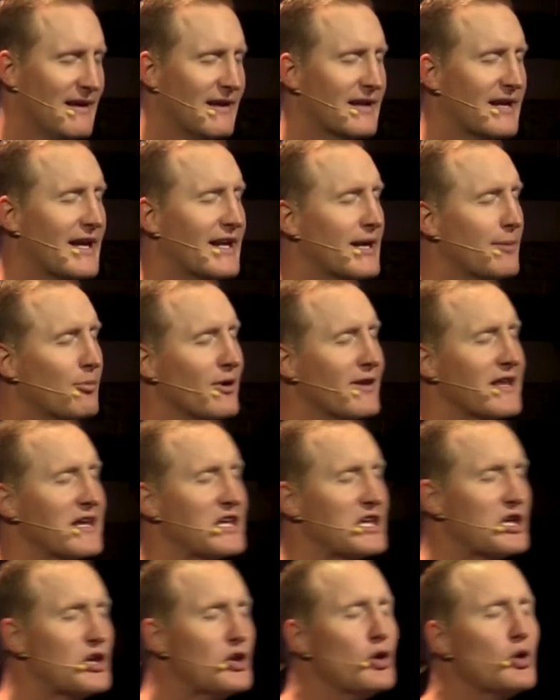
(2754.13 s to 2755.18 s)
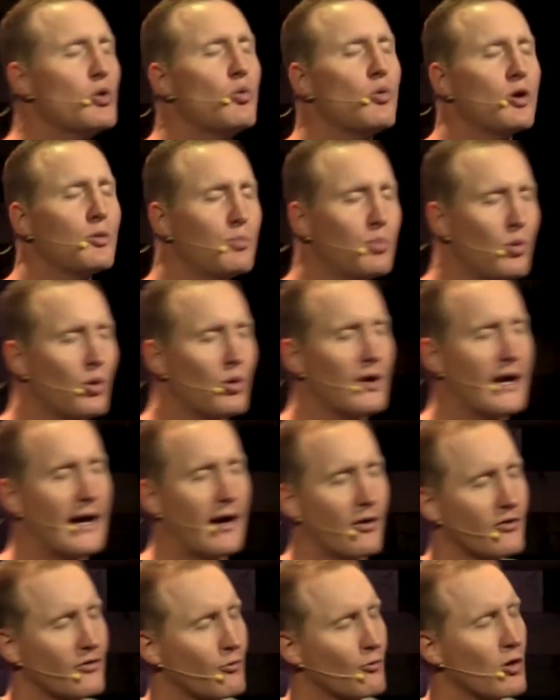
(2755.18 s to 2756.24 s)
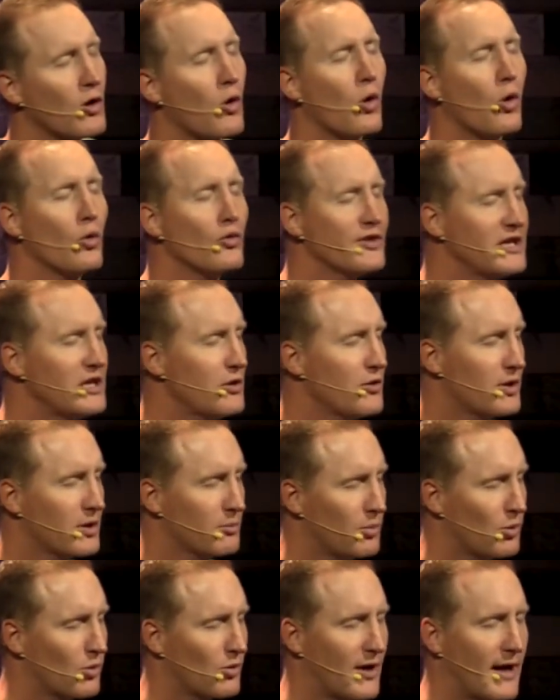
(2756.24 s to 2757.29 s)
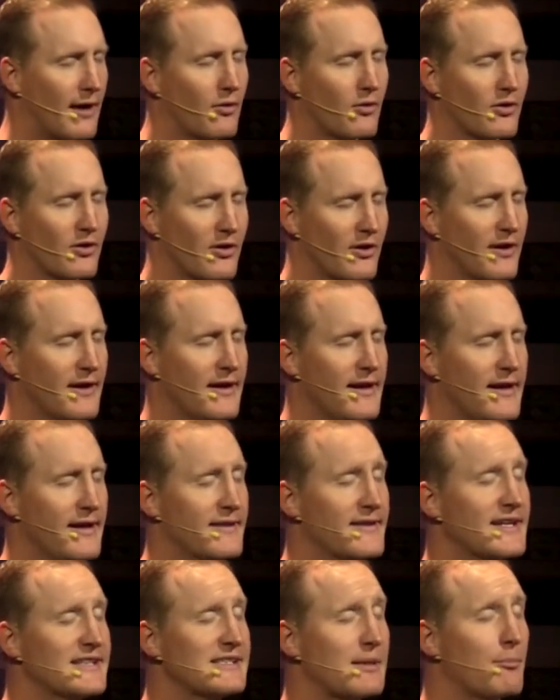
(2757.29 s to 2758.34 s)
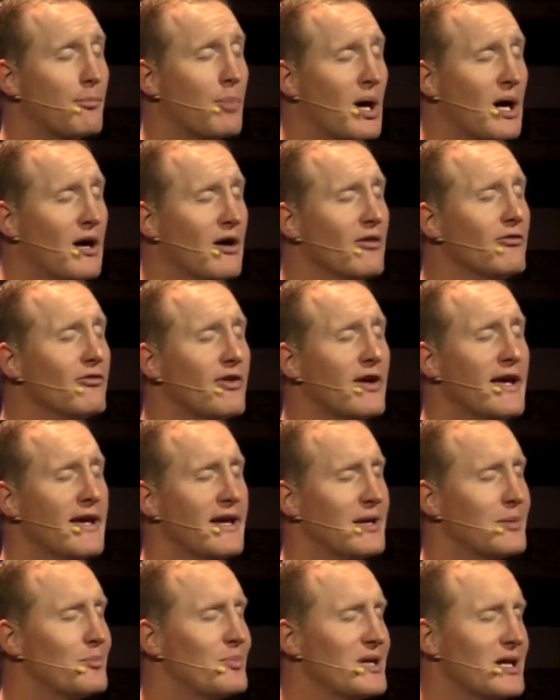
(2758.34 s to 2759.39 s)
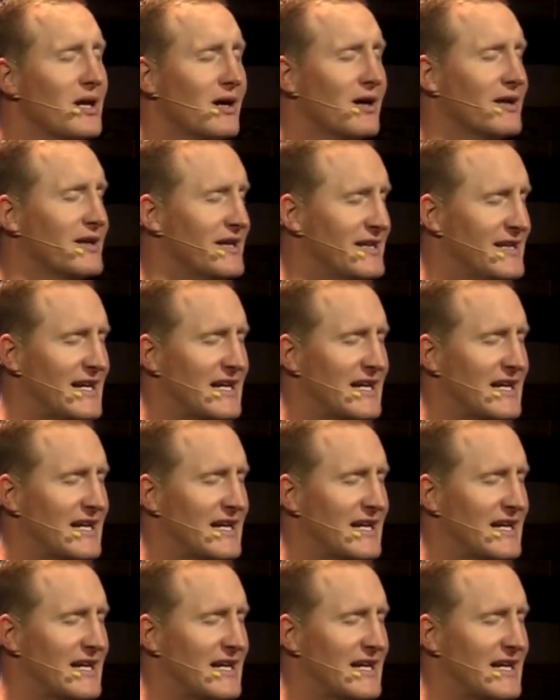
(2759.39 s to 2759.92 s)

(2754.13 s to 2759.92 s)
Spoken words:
God, I pray that you would pour out what only you can pour out, and that's above and beyond any